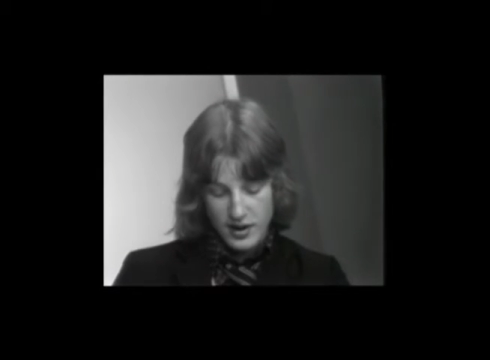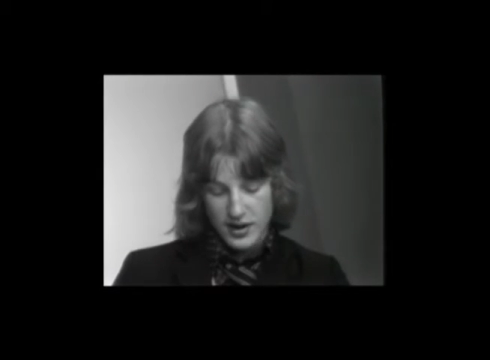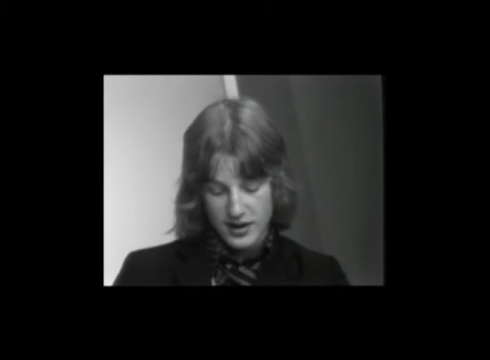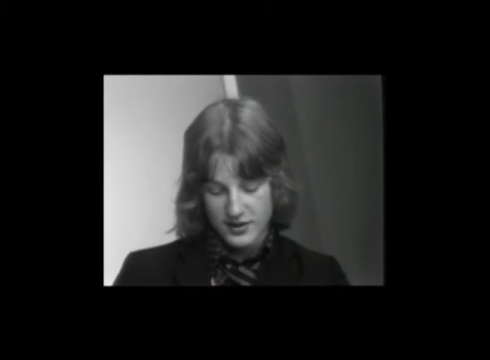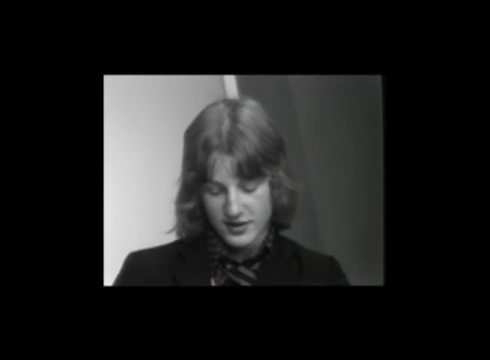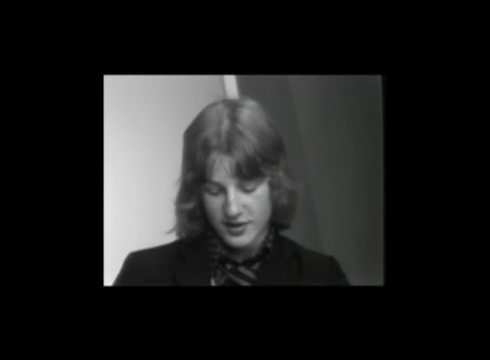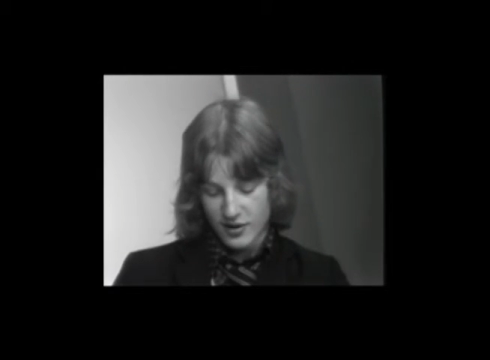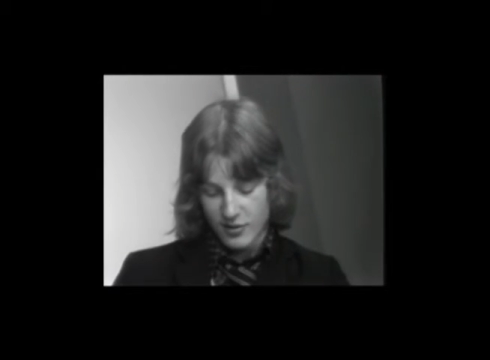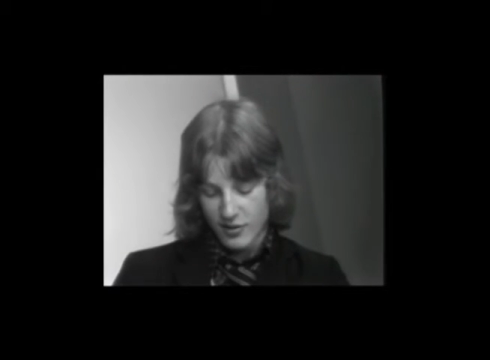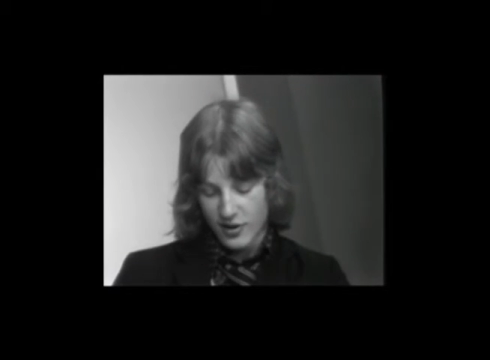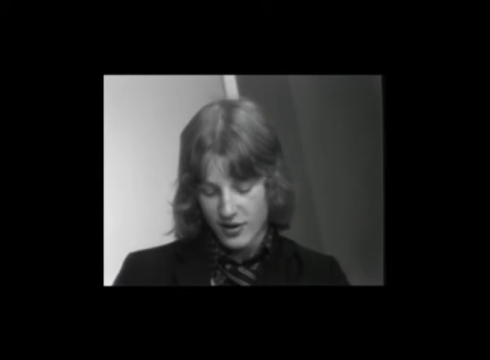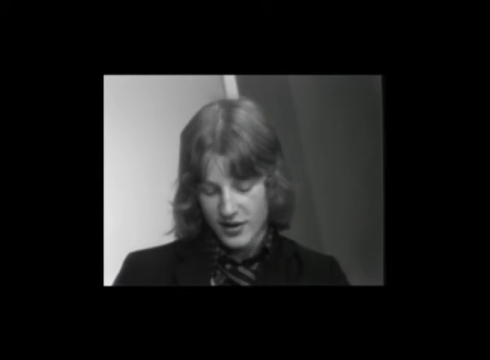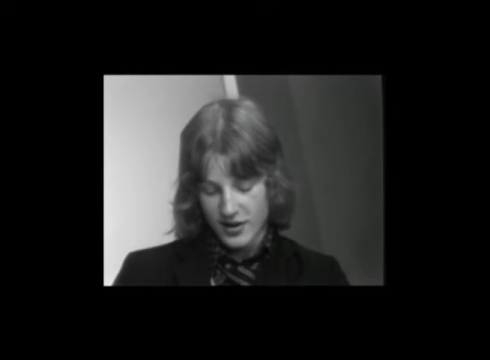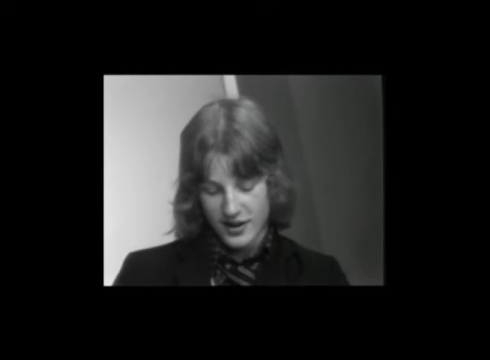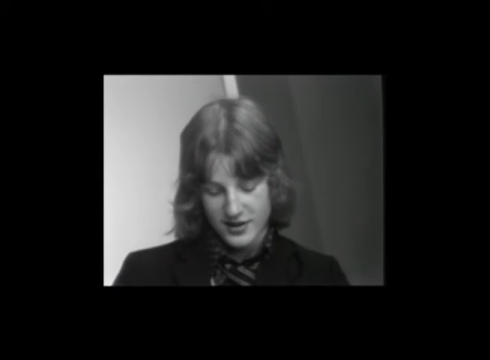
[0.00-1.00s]
and so
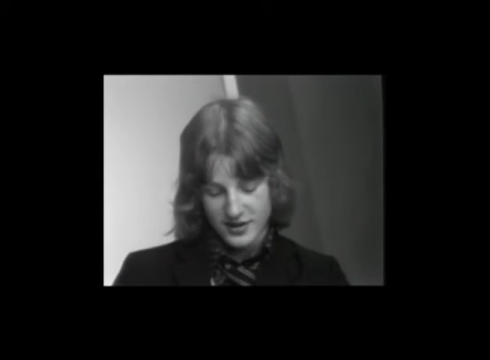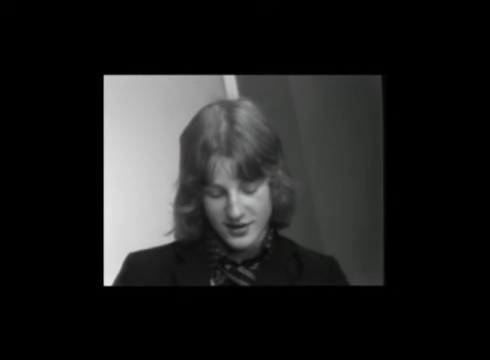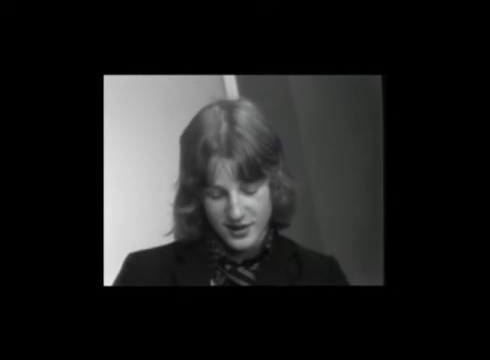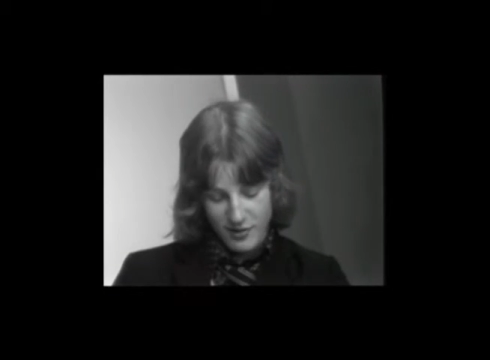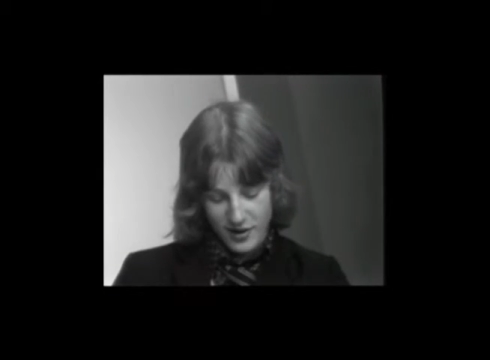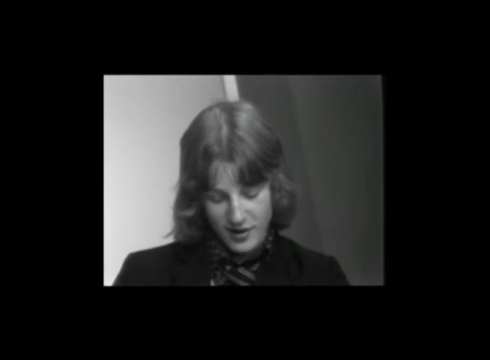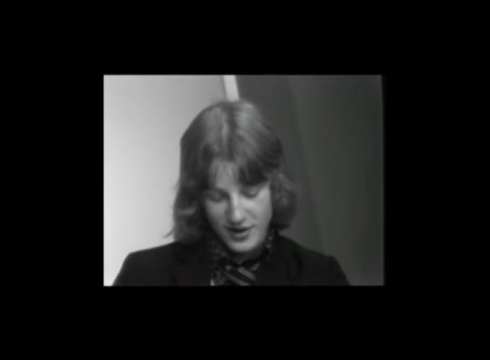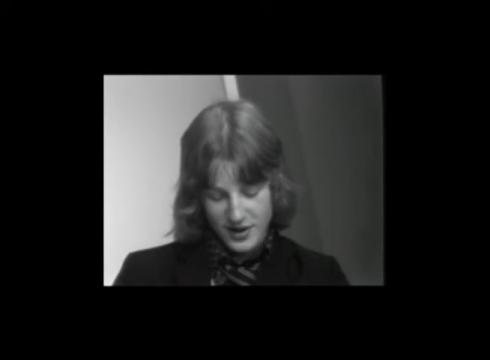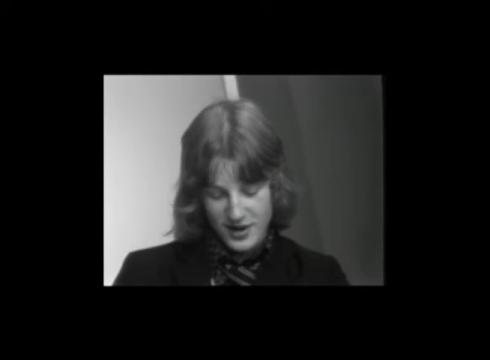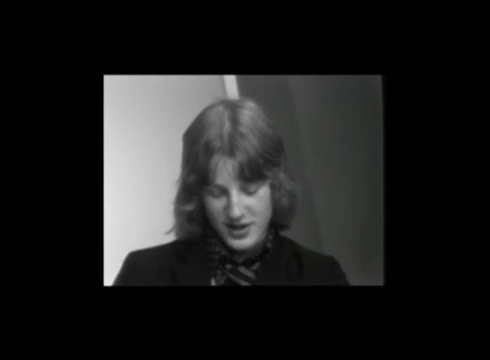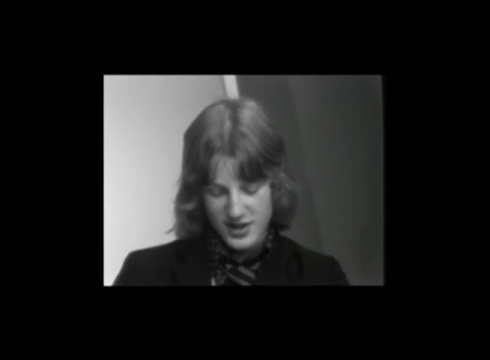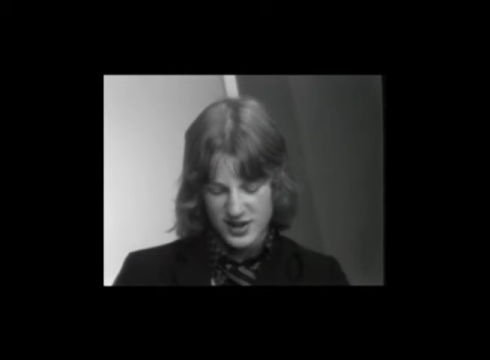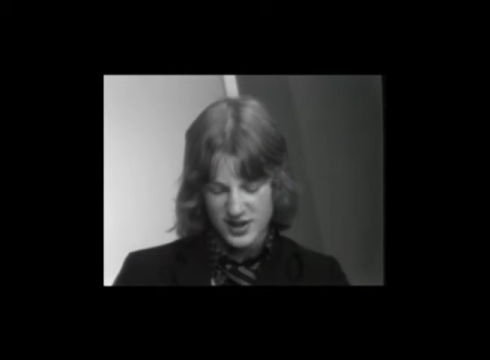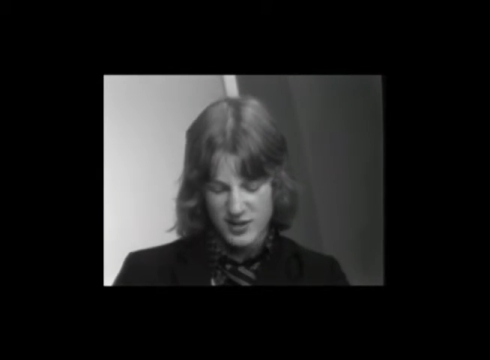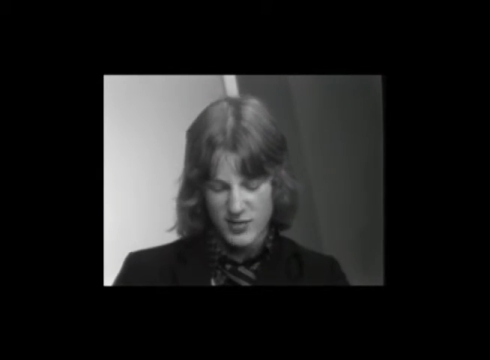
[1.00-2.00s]
on and so on.
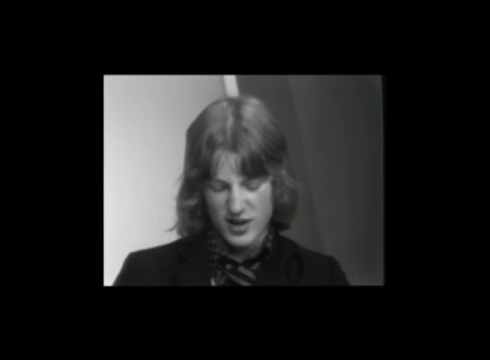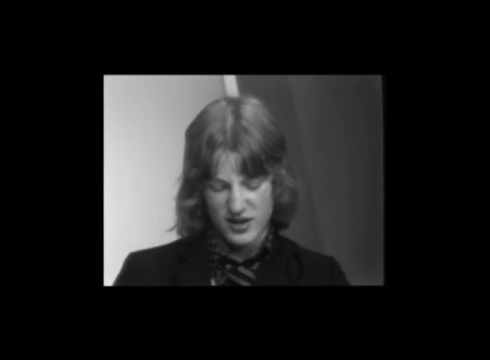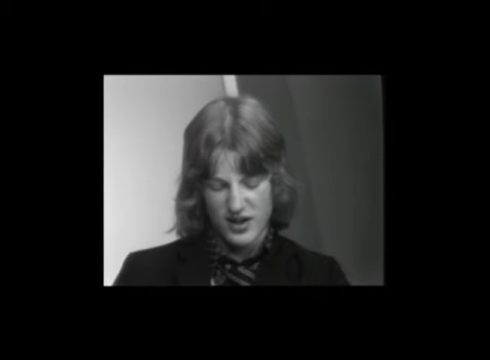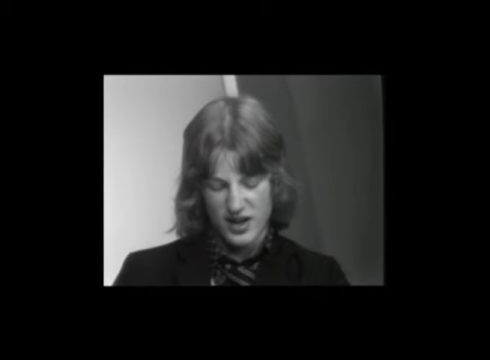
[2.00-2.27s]
She must